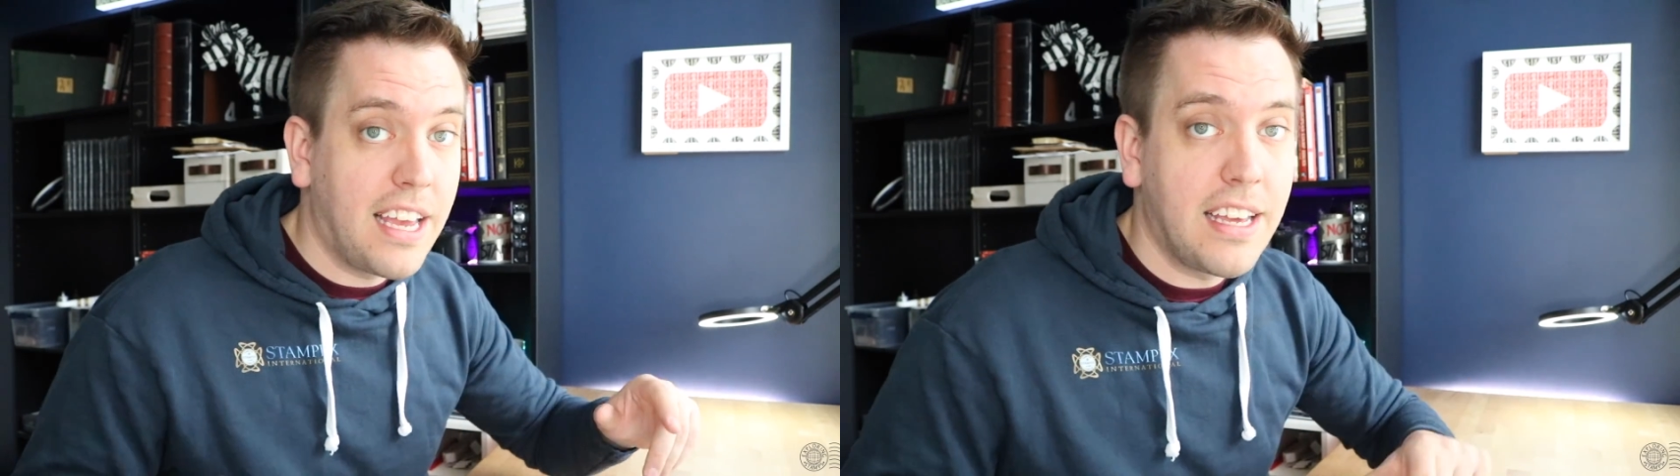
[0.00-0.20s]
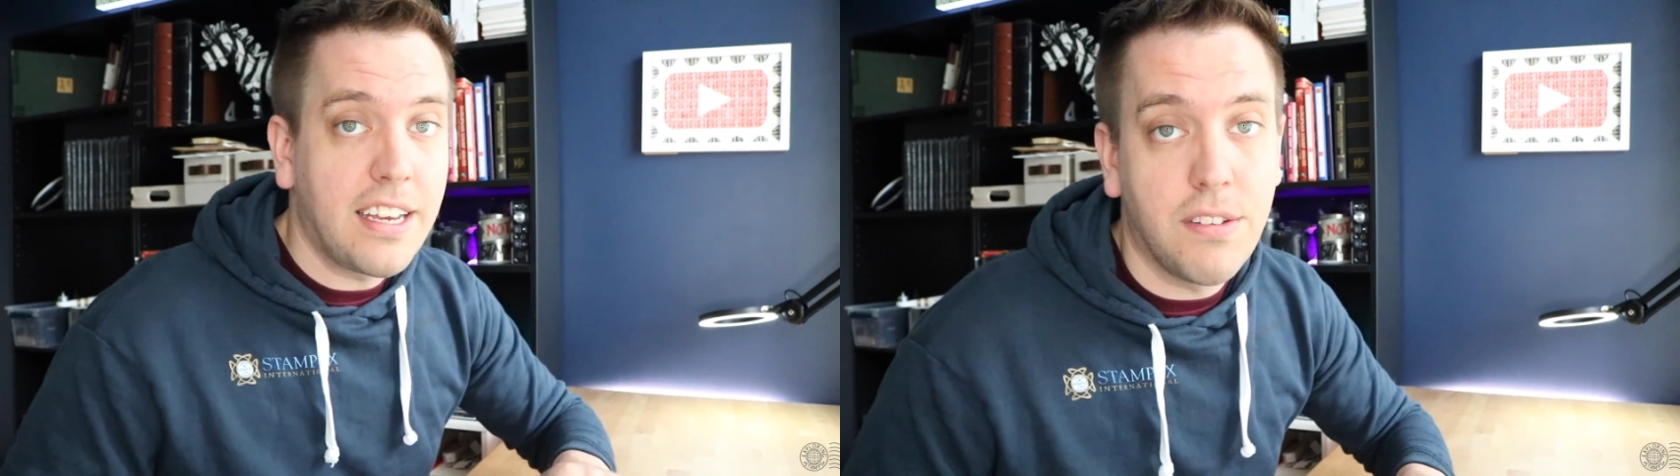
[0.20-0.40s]

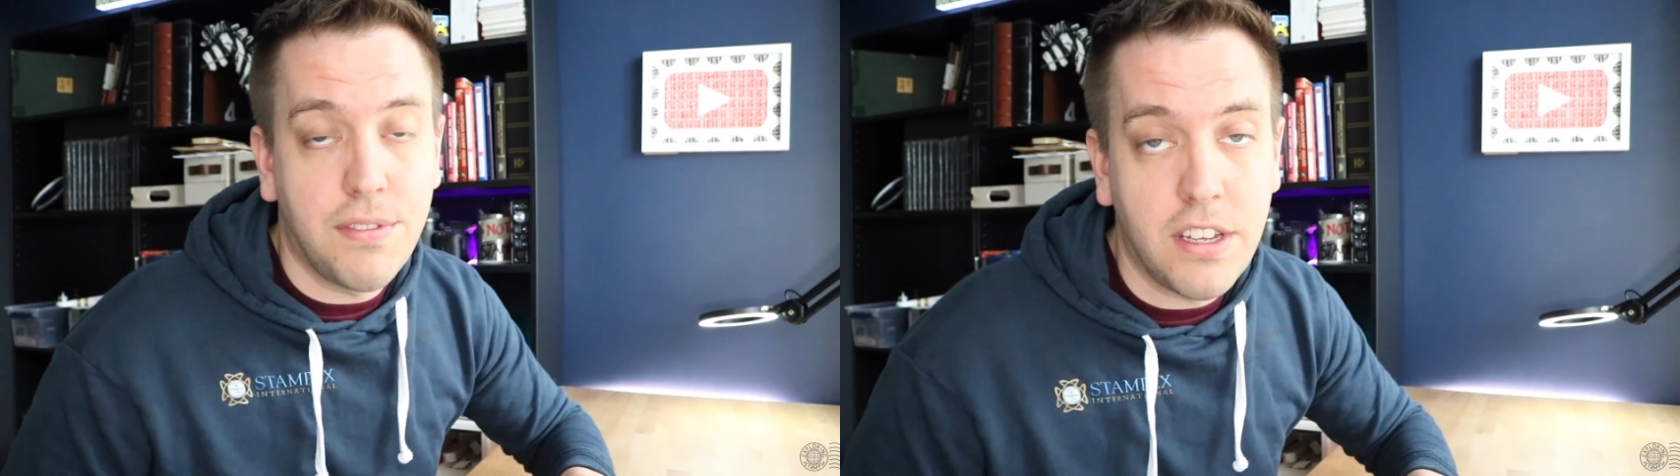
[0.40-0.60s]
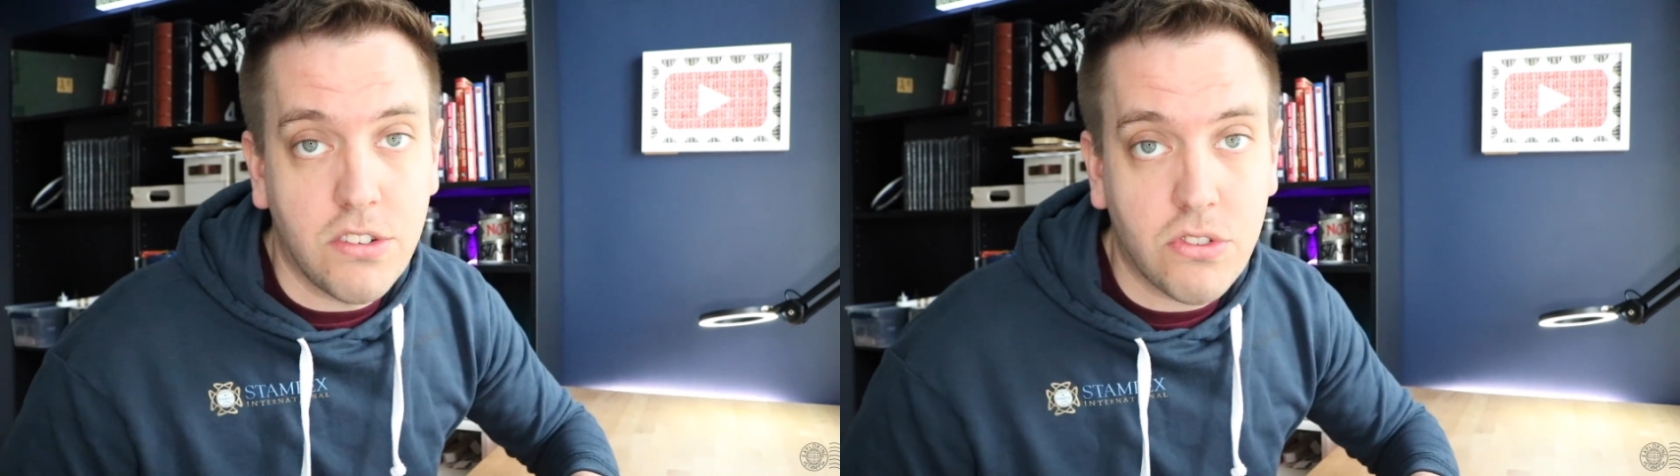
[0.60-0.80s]
their link in the
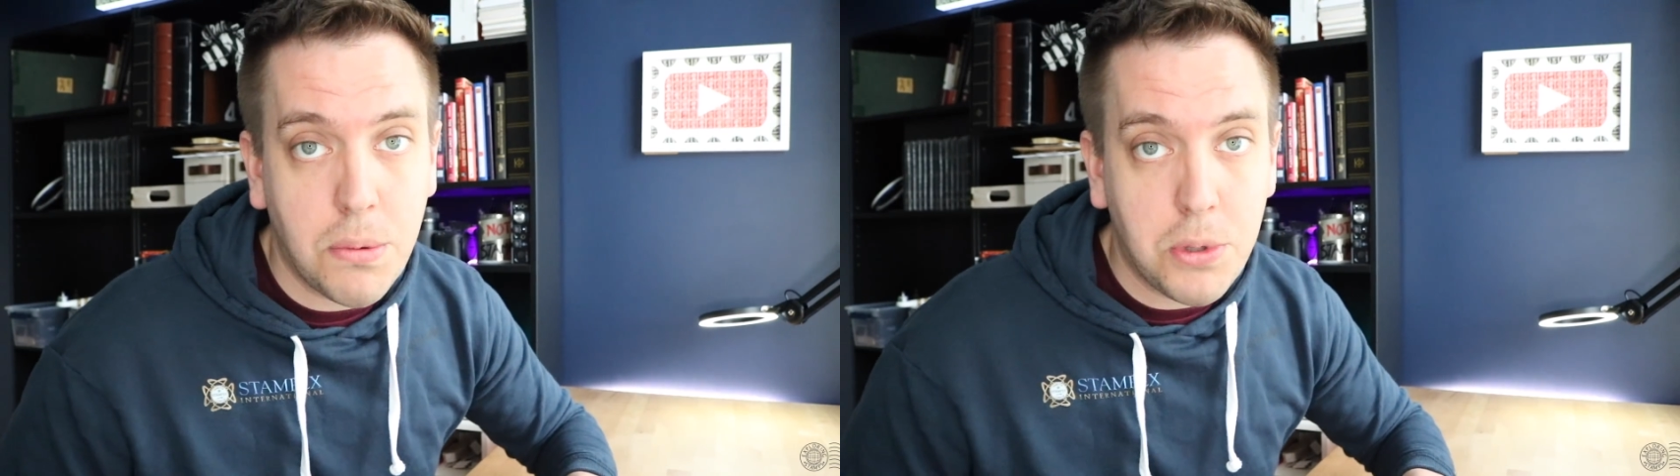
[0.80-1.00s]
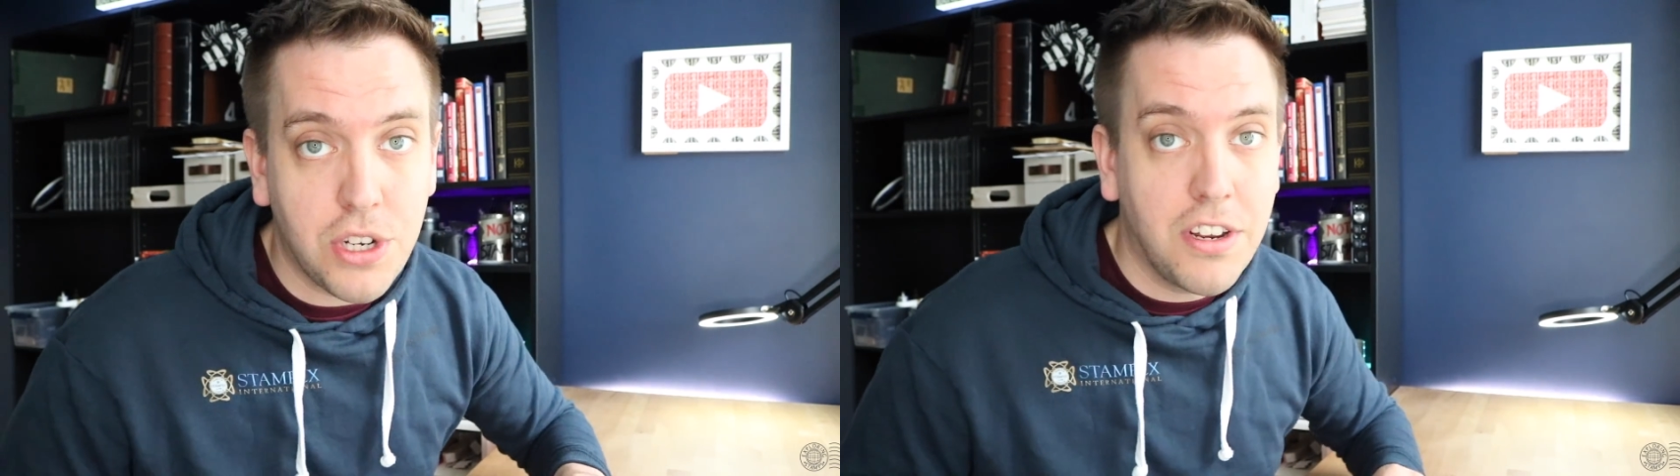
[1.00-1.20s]
video
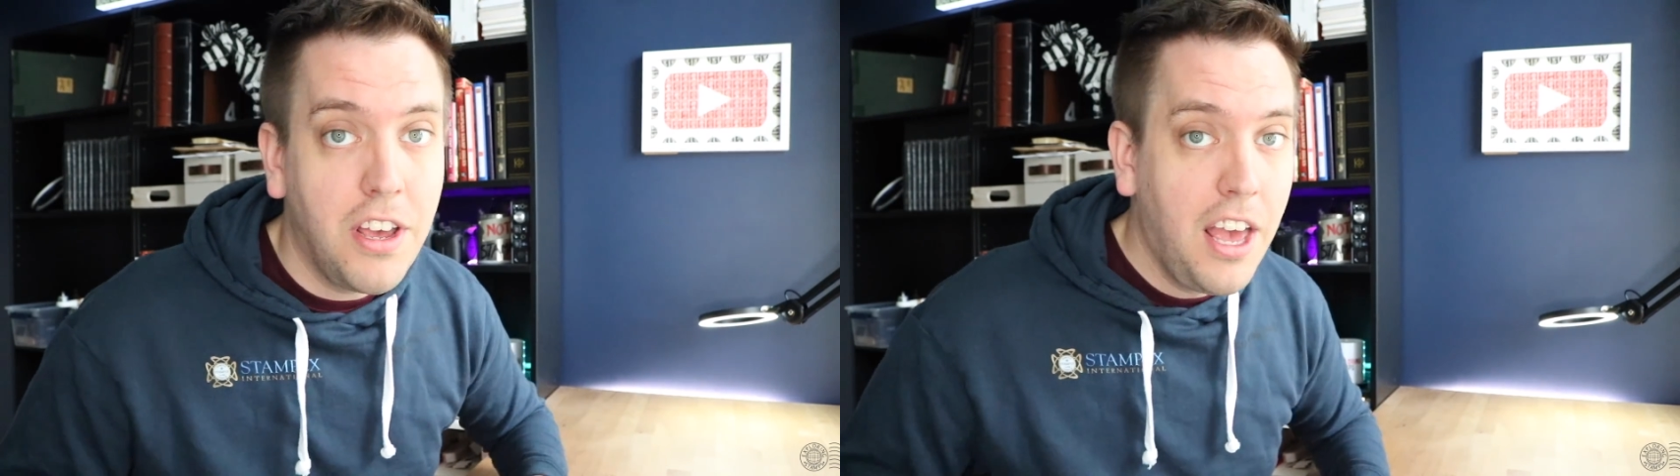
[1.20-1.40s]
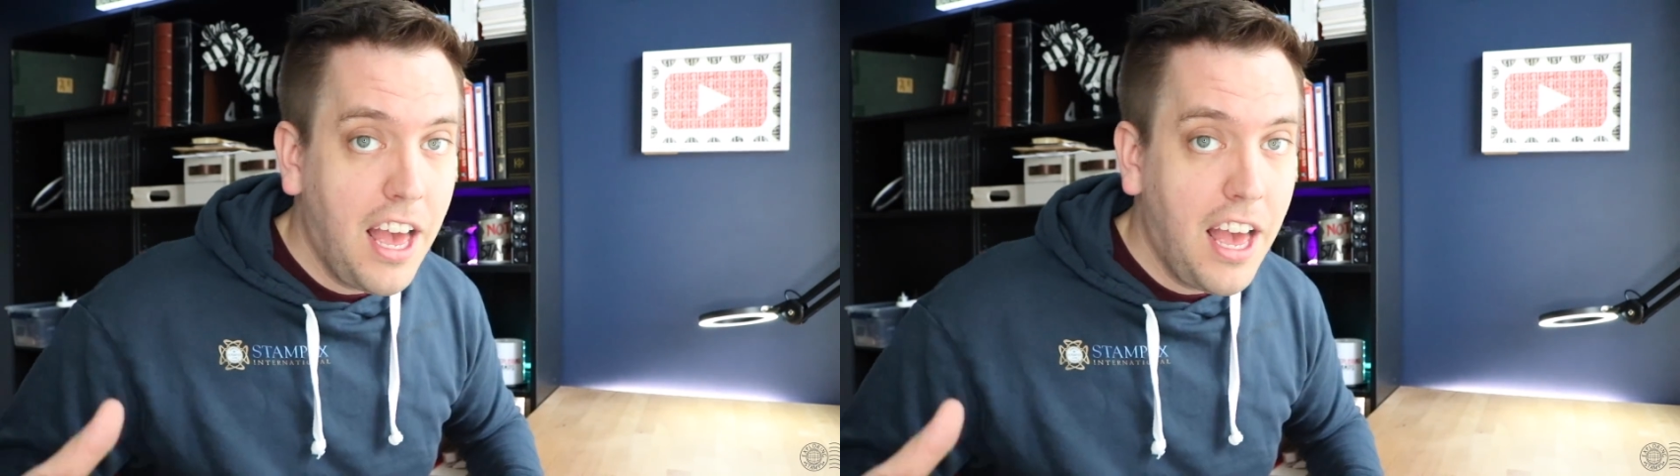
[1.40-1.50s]
description